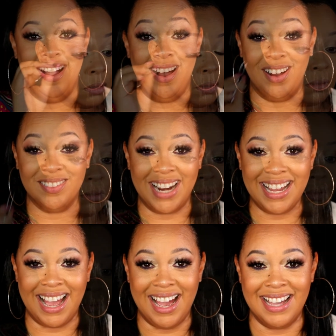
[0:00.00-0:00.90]

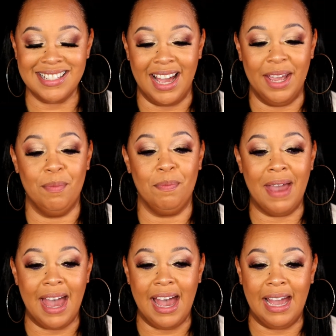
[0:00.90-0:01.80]
Alright guys, I am
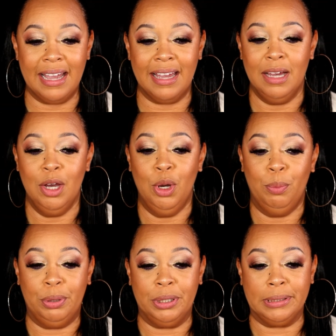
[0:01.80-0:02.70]
back.
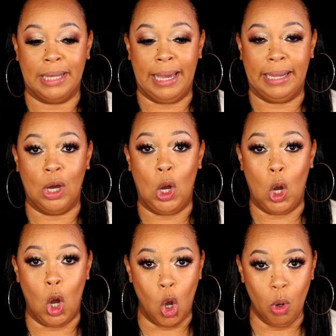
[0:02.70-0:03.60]
Put like
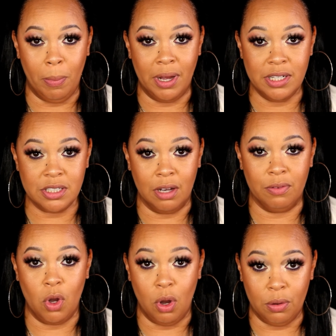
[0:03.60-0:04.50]
a whole bunch
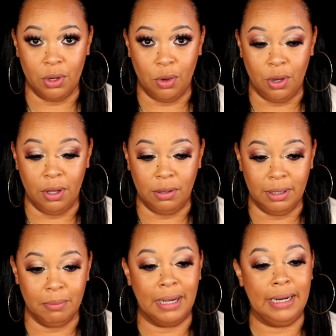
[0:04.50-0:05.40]
of coconut oil
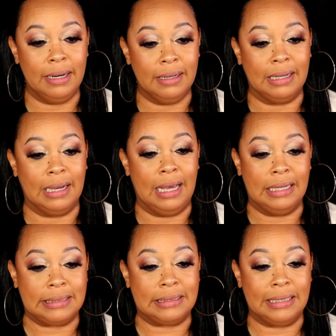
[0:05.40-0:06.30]
in my hair to kind
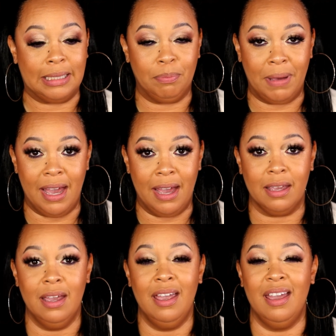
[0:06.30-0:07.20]
of slick it
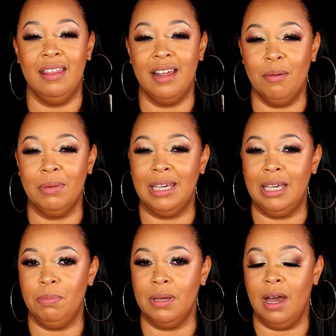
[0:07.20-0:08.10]
back, and then I'm going to
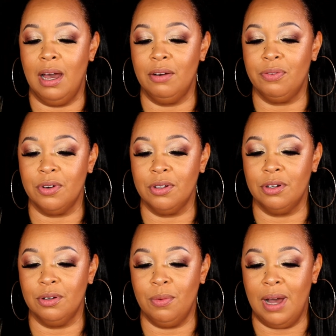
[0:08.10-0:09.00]
keep it on for a
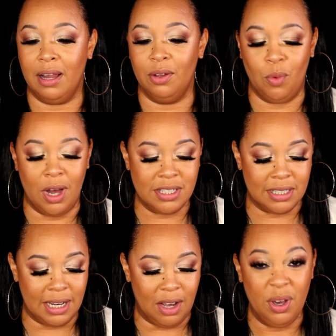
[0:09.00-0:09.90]
little while and wash
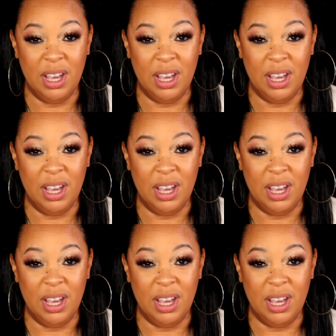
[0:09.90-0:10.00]
it out.